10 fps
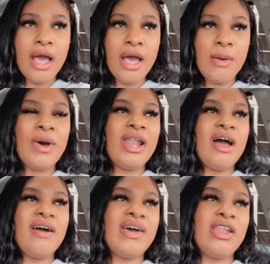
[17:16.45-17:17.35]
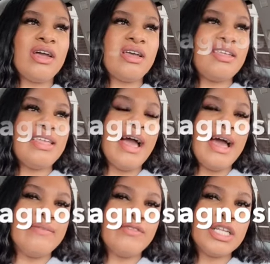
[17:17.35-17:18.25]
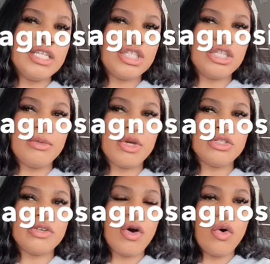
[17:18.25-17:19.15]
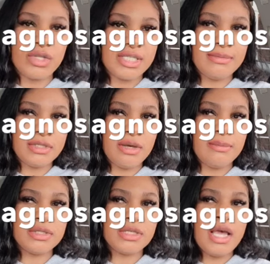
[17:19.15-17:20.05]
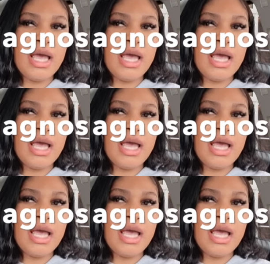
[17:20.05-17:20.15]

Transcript: Um, well, I felt like yeah, I have the condition because I've got all the symptoms.